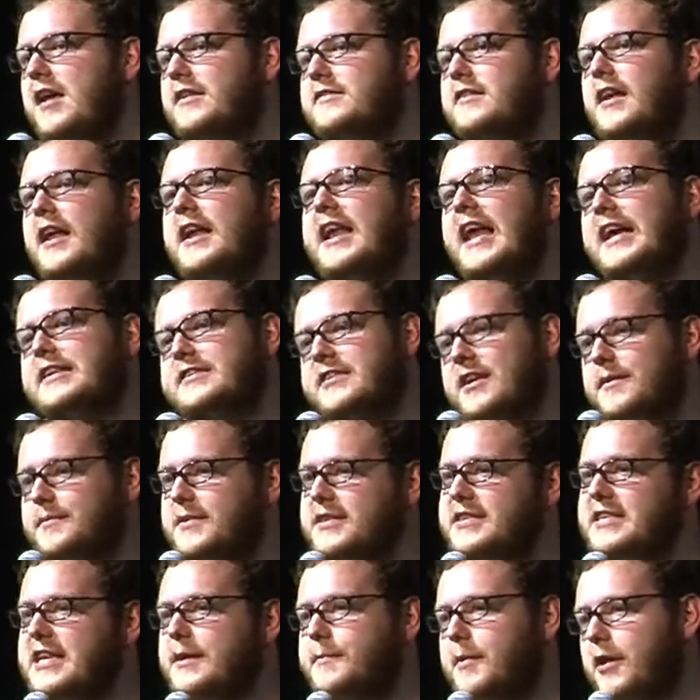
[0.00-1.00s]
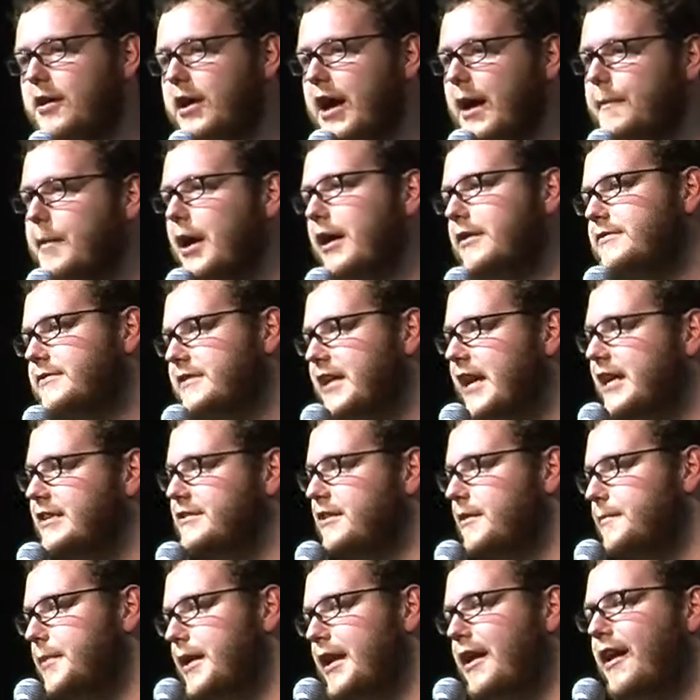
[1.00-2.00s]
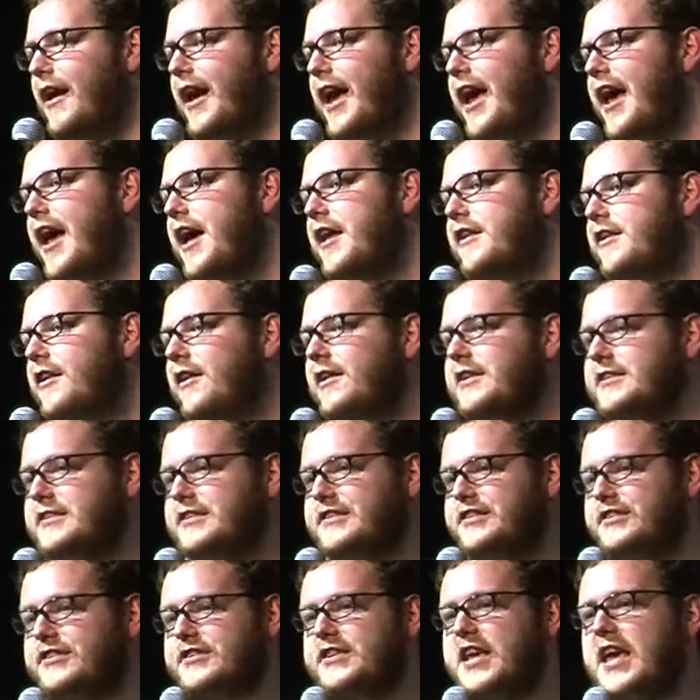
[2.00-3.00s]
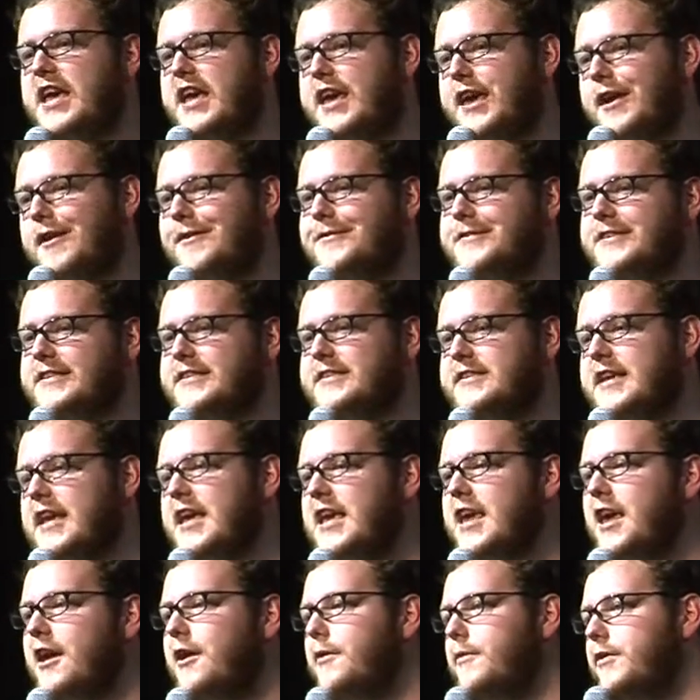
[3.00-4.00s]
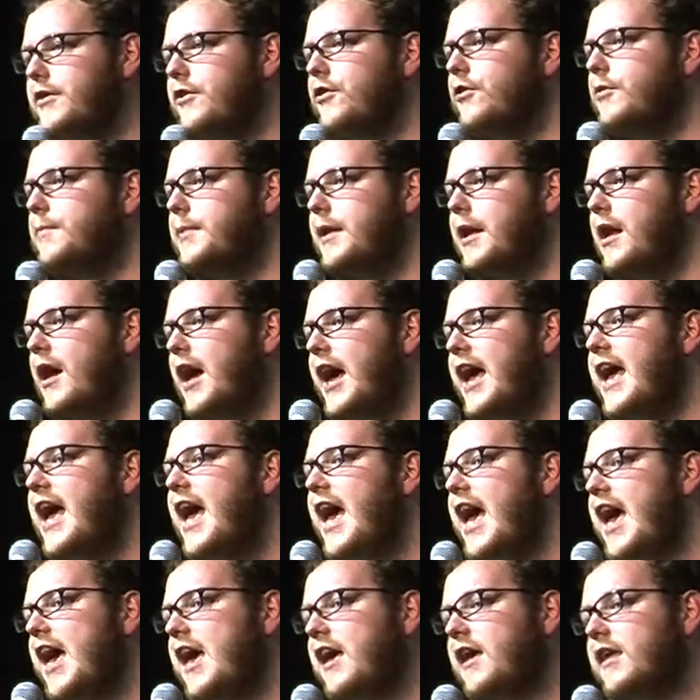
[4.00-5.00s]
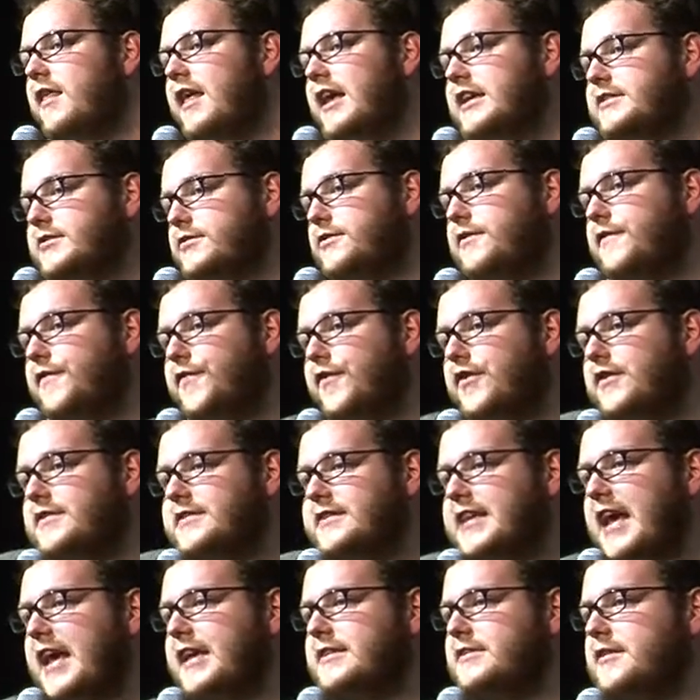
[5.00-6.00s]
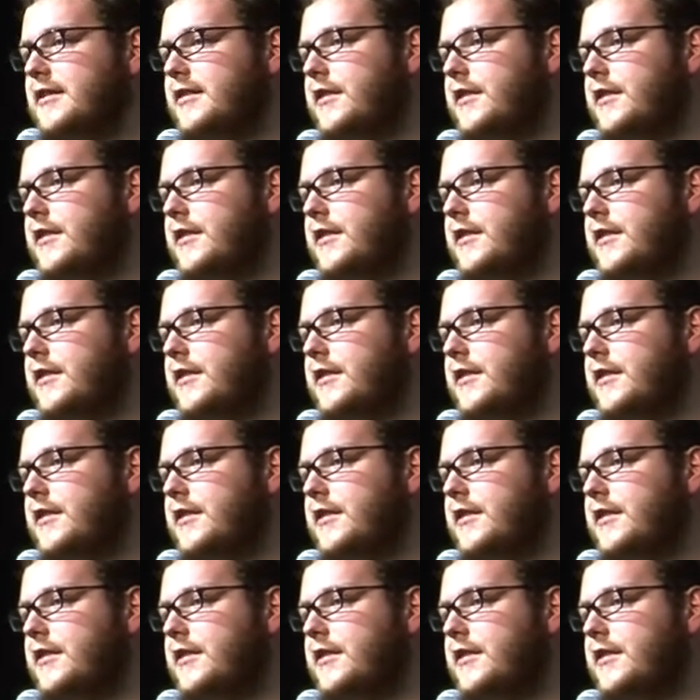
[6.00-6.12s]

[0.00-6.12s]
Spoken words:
So like next time you see me, I'll come out on stage and I'll be like, nice to see you, and you'll all be like, that's what the Food Standards